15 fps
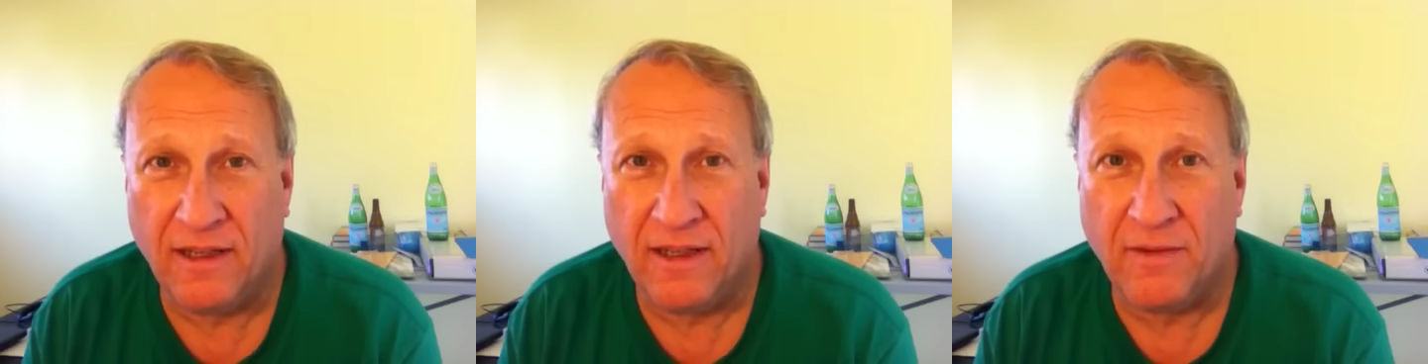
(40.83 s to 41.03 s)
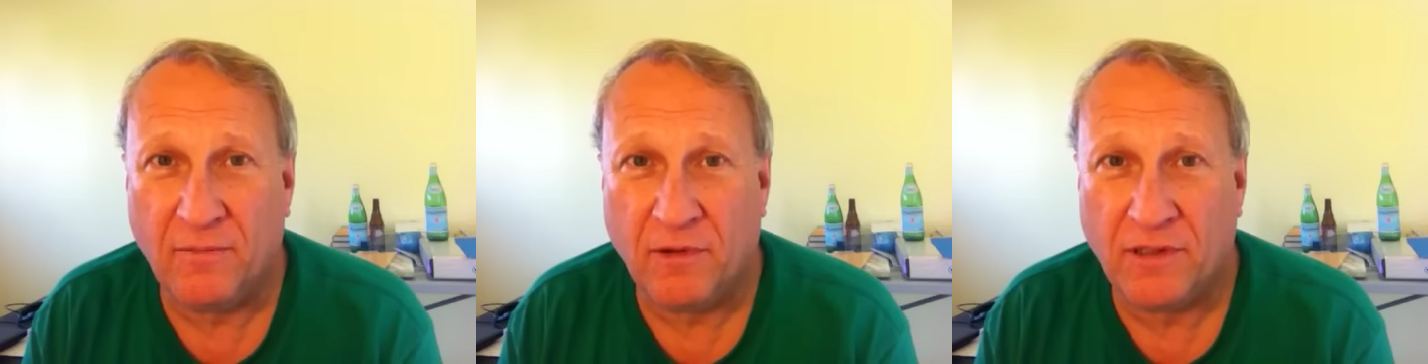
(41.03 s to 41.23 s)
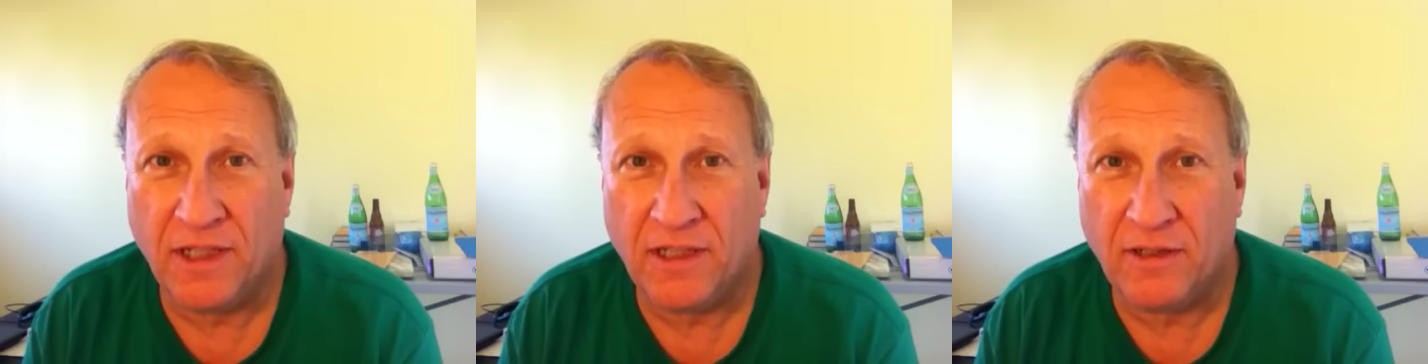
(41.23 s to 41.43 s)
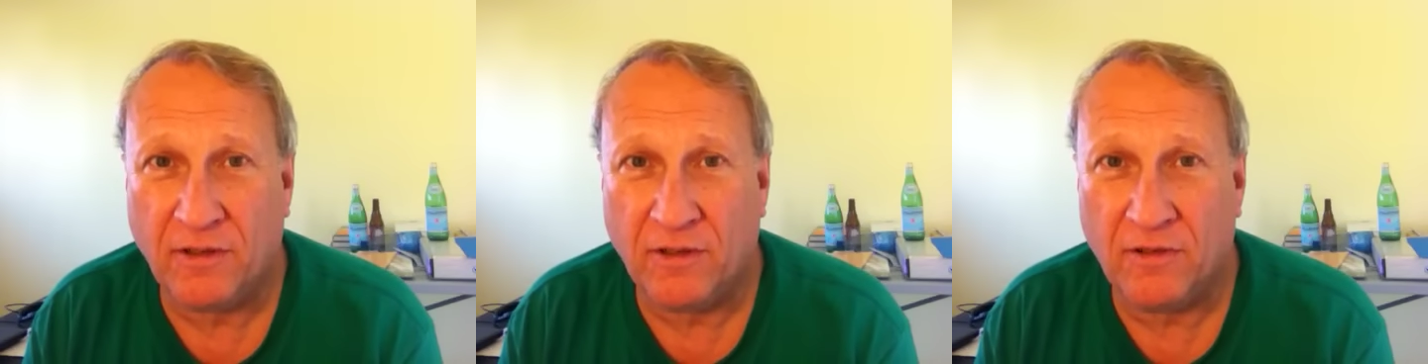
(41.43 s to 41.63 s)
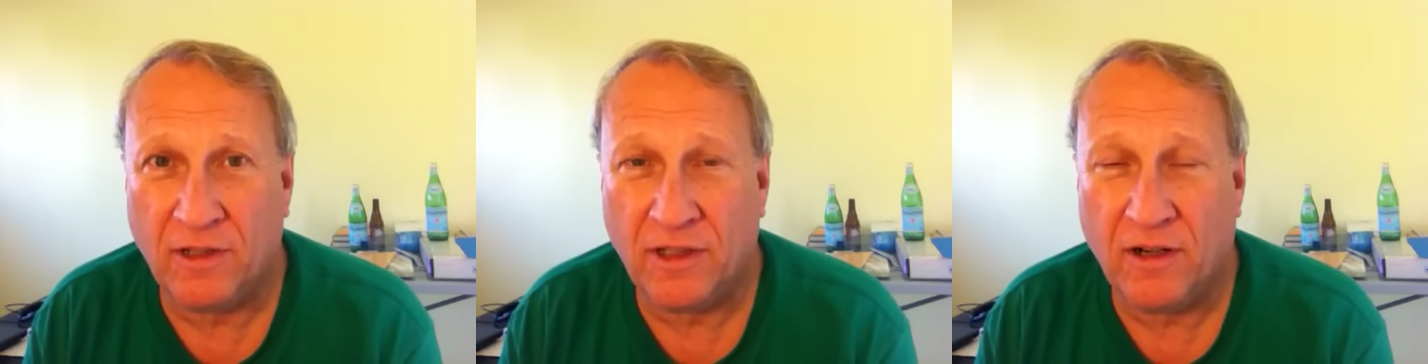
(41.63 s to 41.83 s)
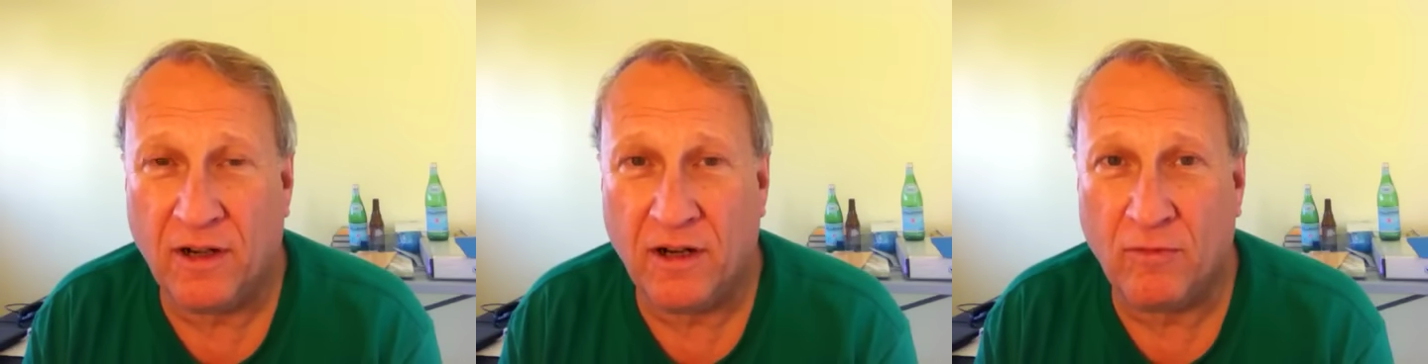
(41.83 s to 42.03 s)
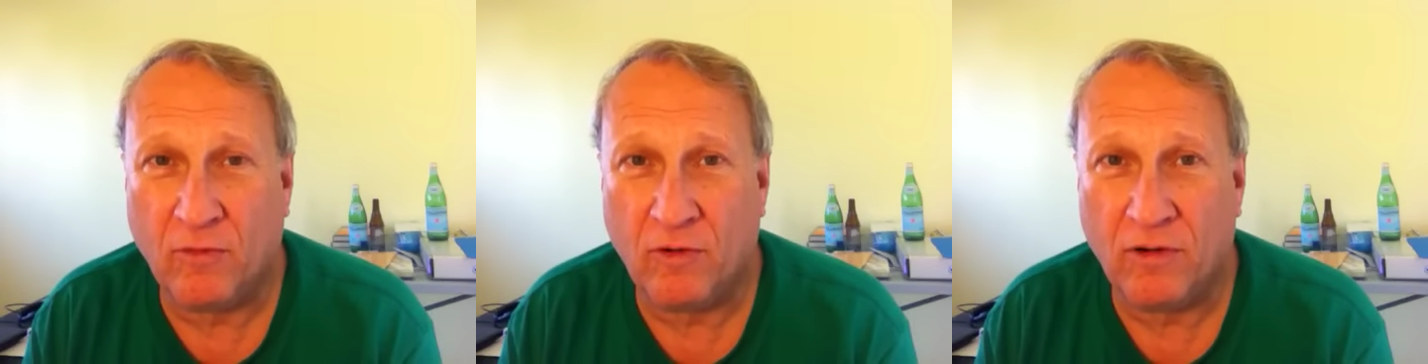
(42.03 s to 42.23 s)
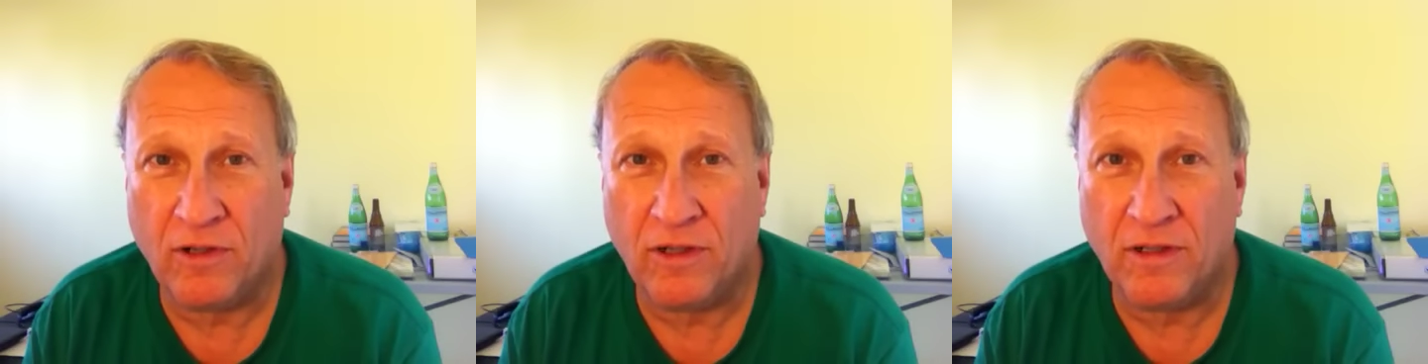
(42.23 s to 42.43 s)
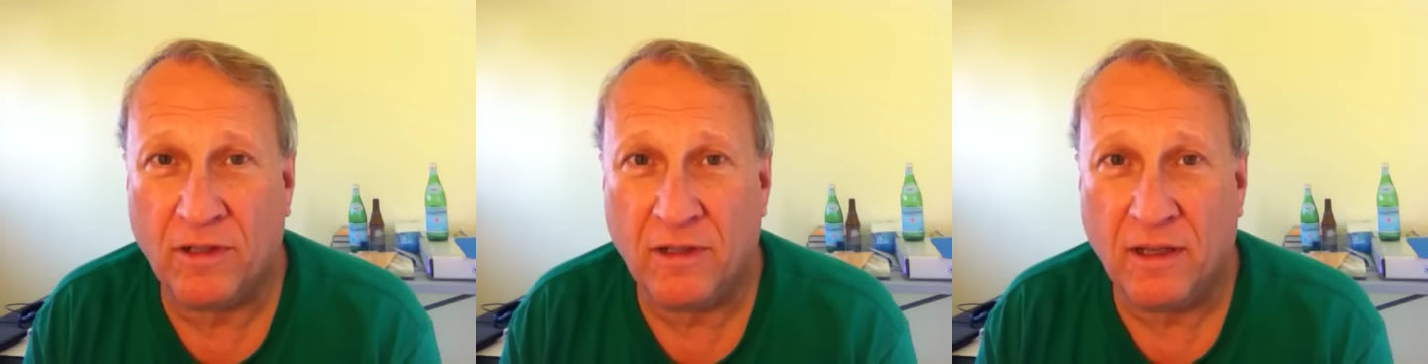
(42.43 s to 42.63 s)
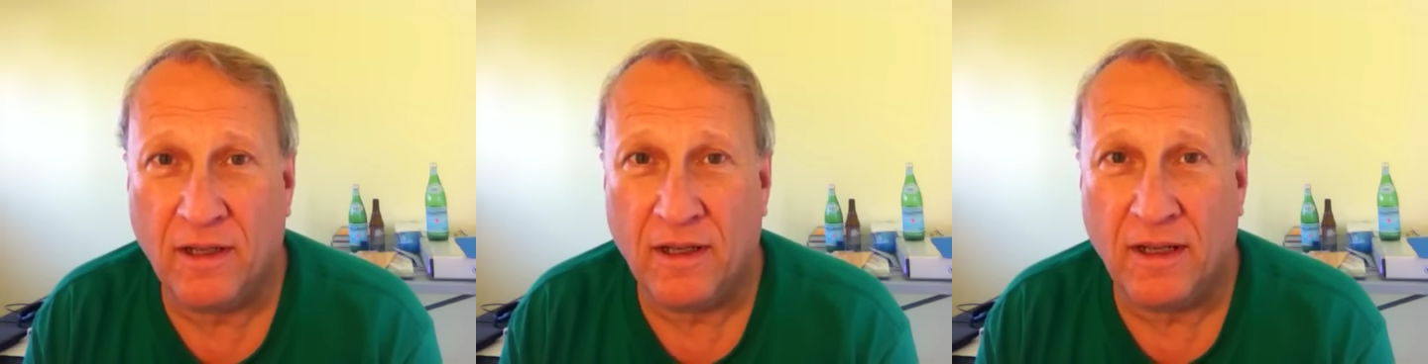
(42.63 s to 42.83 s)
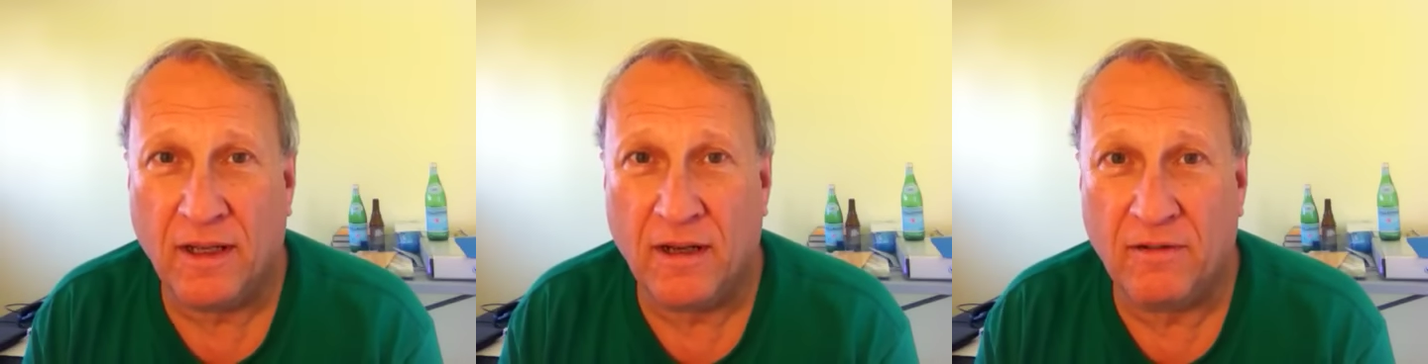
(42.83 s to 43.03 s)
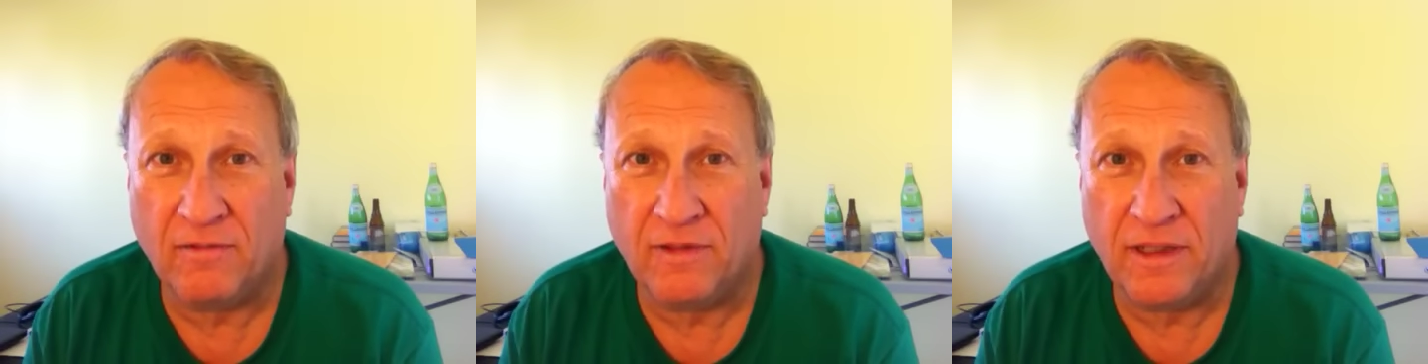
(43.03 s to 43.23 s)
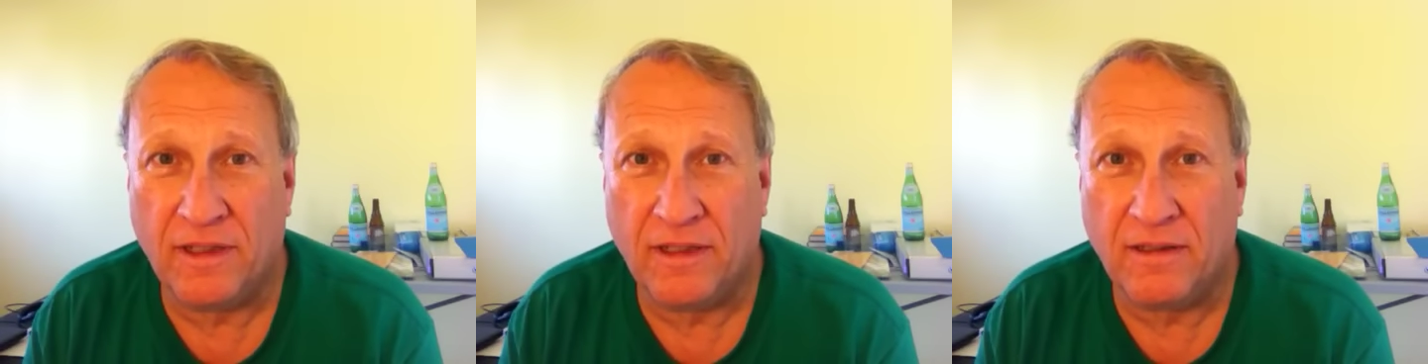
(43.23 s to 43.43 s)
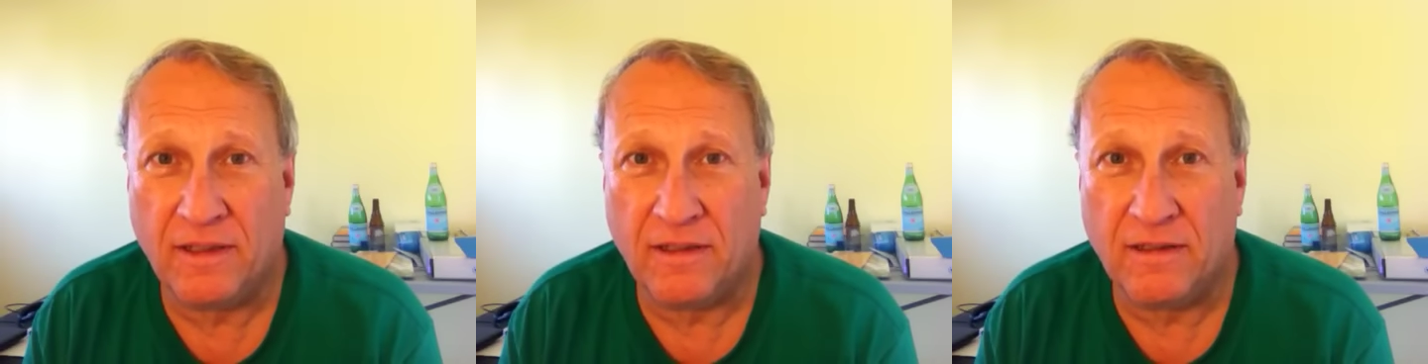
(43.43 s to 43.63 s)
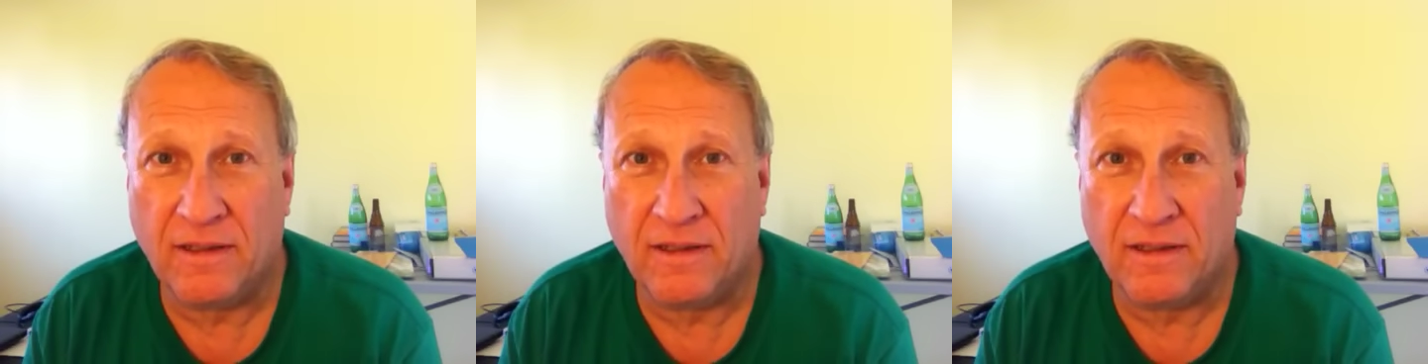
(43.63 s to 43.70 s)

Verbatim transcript: in particular the artwork of the